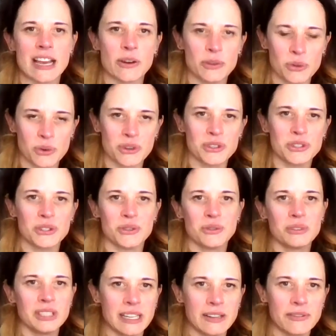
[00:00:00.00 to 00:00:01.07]
out in order to
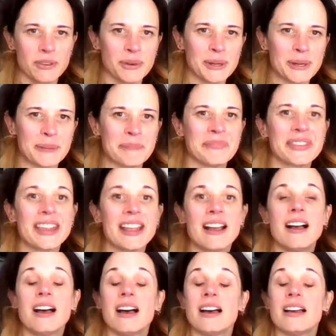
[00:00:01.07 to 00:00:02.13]
leave the room.
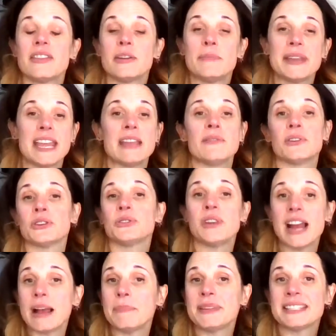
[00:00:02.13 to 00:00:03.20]
The behavioral
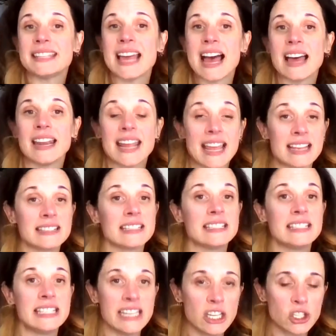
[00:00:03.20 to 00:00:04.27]
trap is that as a
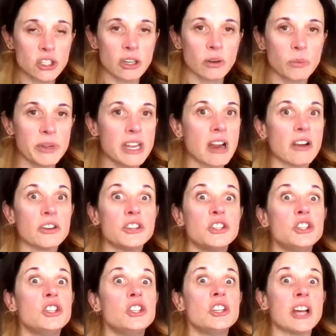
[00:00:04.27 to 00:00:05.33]
teacher, we are
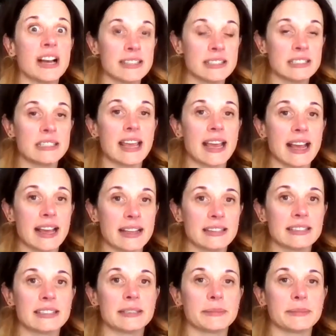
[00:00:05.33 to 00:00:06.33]
just as,